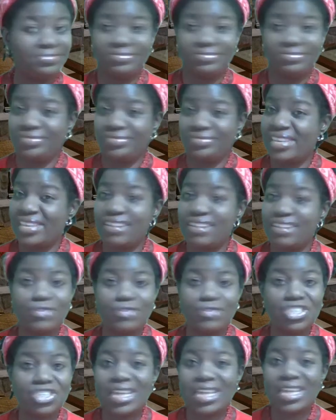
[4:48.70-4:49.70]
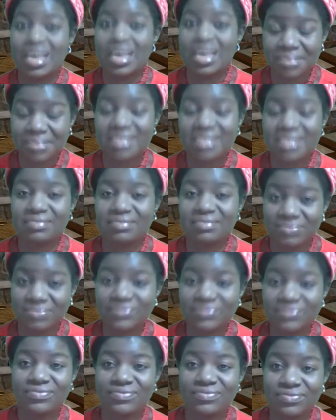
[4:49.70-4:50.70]
refugee camps,
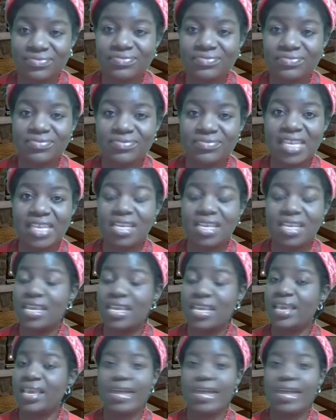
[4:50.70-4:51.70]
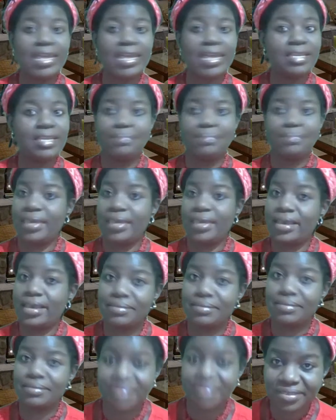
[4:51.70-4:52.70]
IDP
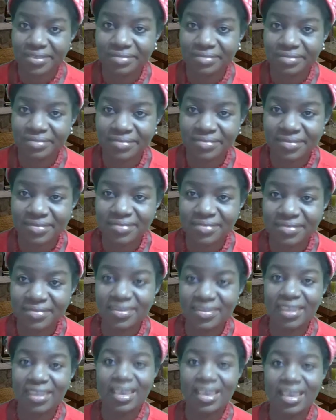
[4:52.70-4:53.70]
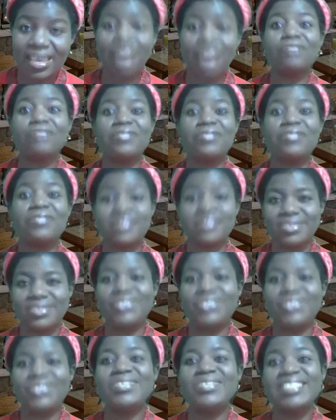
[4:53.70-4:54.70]
camps, and of course
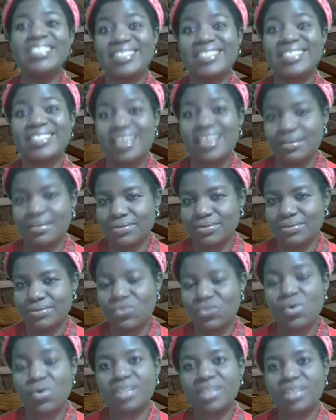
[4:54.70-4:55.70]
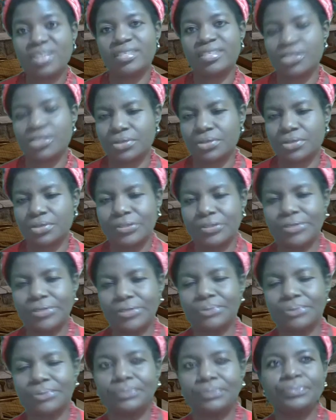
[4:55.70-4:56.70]
UNICEF workstations.
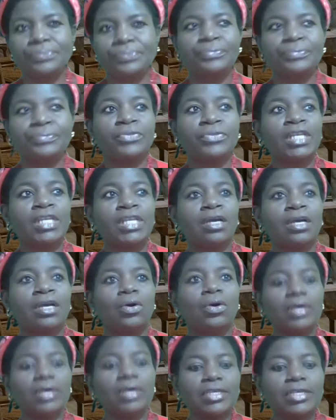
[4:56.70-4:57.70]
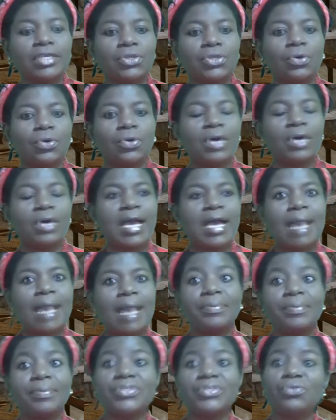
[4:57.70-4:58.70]
Okay, so
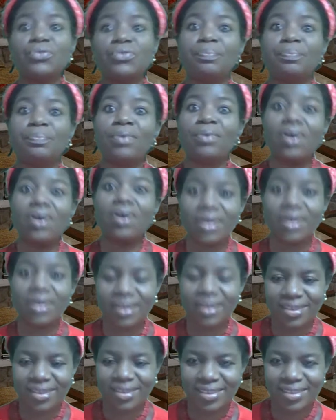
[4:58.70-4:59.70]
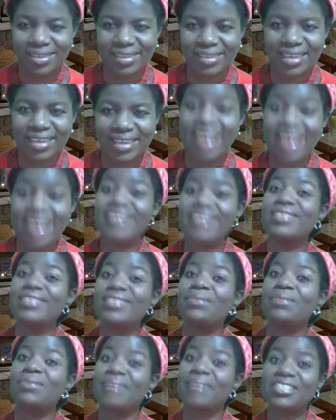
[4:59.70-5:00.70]
Apostle Paul and his
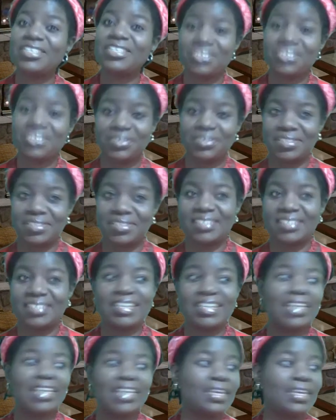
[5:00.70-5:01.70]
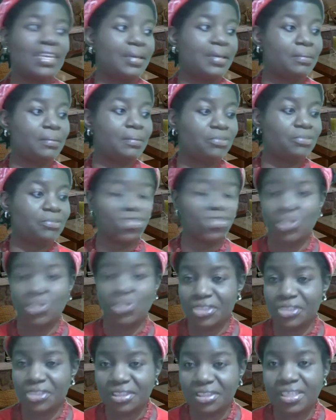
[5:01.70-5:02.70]
compatriots like
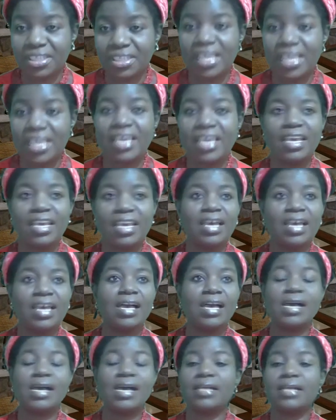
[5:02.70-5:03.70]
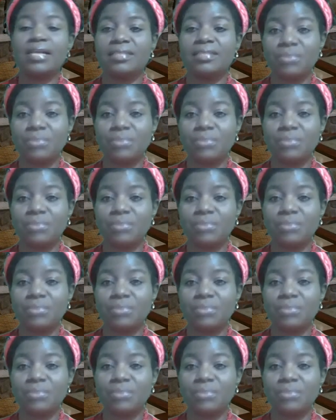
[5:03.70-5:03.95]
John, Timothy,